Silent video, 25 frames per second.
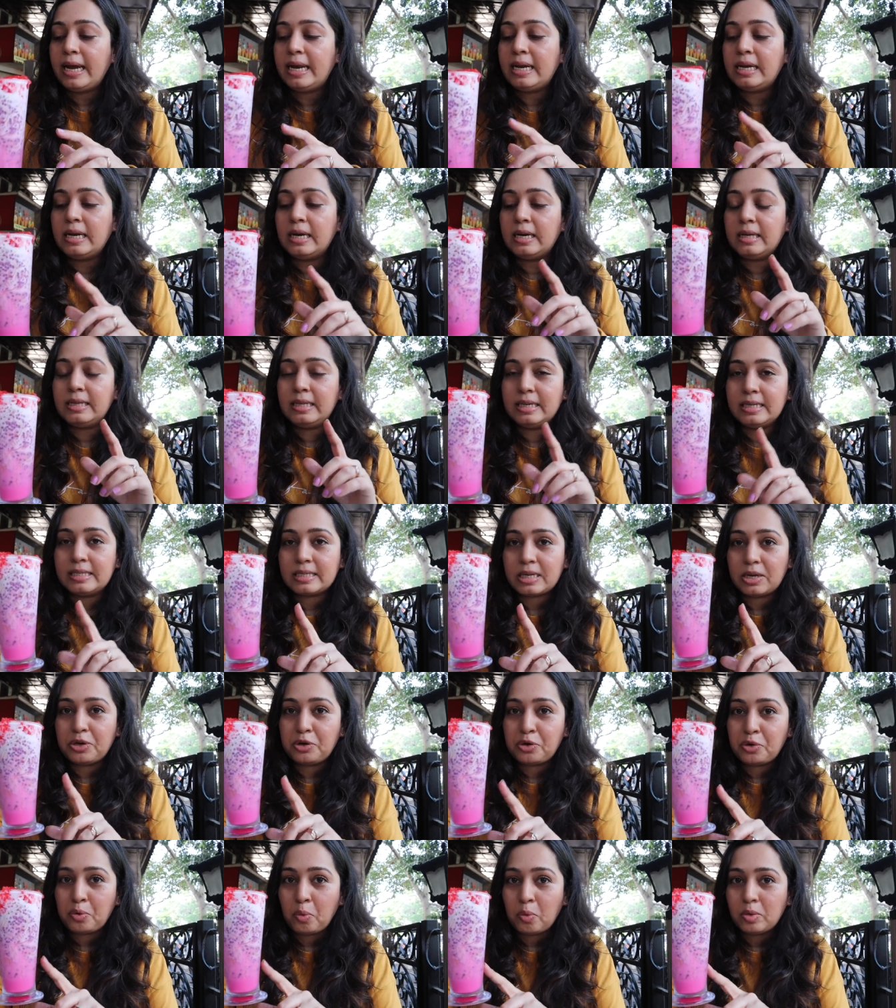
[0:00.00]
in this
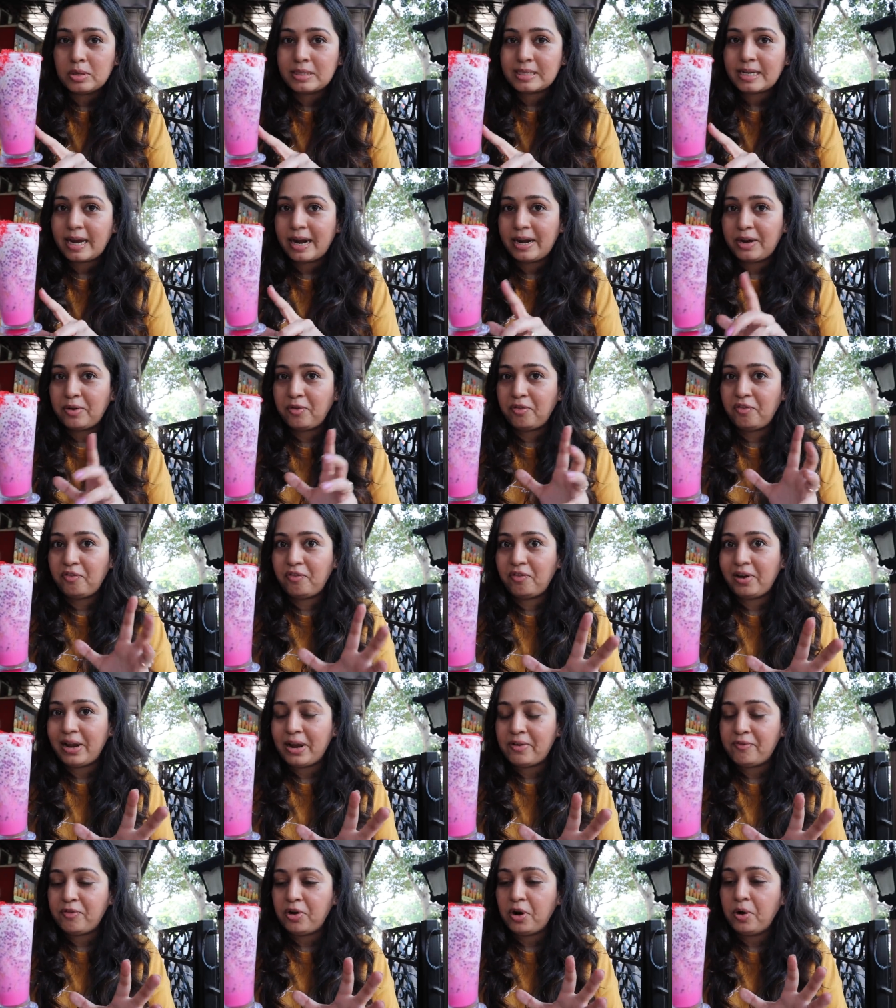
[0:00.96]
rose kind of
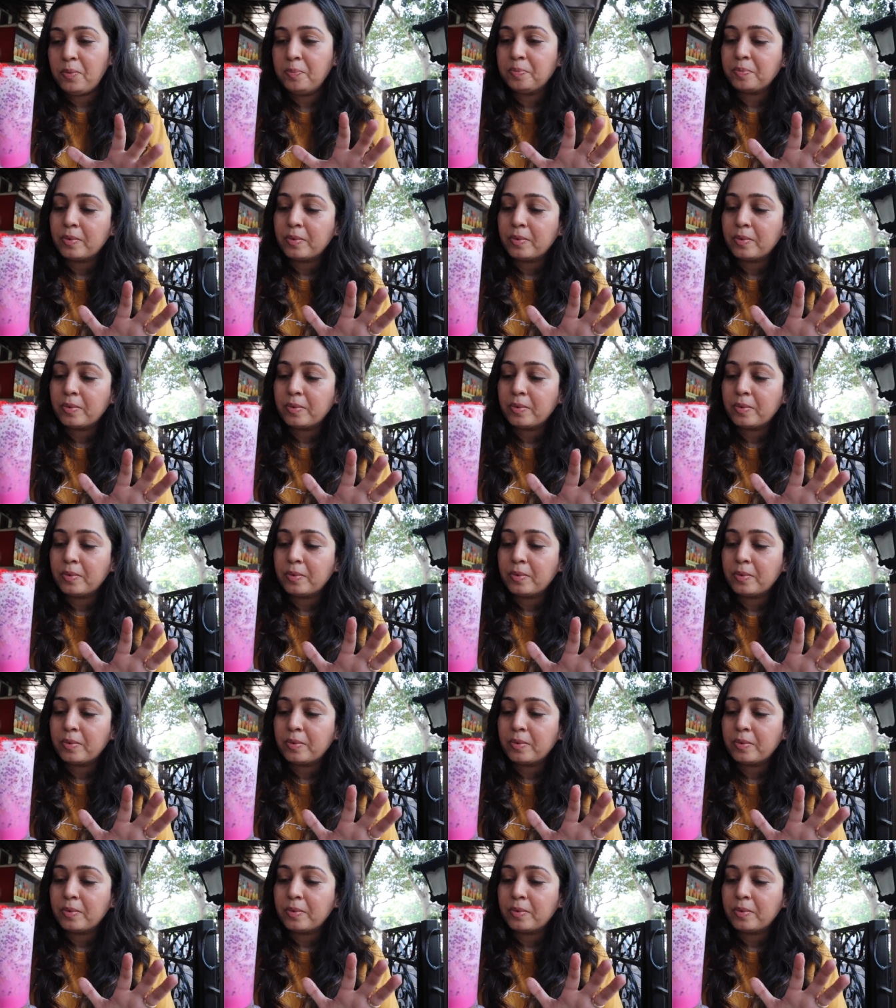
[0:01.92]
flavor.